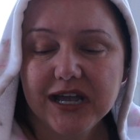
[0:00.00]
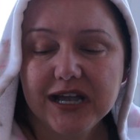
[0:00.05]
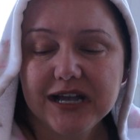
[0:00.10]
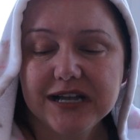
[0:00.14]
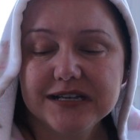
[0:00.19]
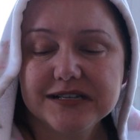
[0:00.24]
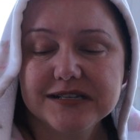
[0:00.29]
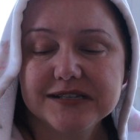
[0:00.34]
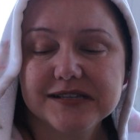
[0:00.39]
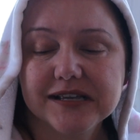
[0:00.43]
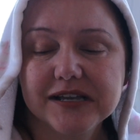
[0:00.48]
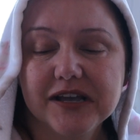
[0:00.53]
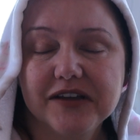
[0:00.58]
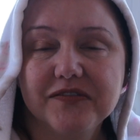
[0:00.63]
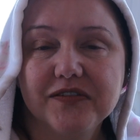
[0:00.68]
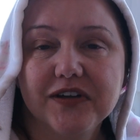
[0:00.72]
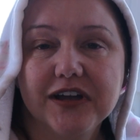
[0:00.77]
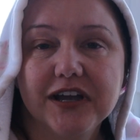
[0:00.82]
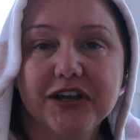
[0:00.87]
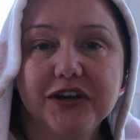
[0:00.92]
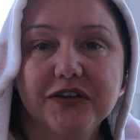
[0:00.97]
as
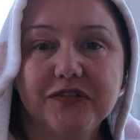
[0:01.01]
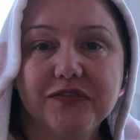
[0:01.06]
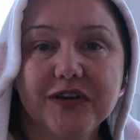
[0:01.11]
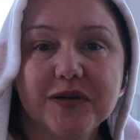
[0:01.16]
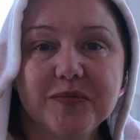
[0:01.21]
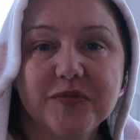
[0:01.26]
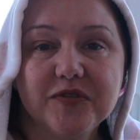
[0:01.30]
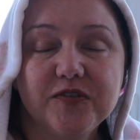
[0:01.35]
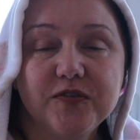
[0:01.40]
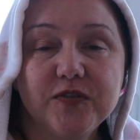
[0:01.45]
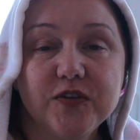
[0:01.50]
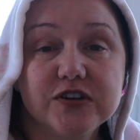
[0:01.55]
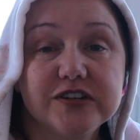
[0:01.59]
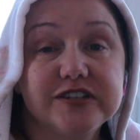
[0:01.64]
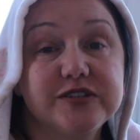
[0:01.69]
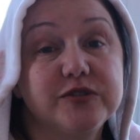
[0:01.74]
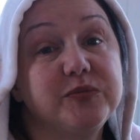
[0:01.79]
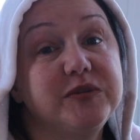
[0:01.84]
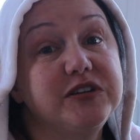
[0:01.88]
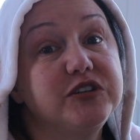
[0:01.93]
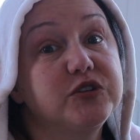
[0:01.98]
of November 1st,
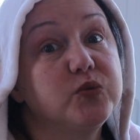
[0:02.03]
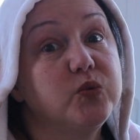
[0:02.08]
it'll be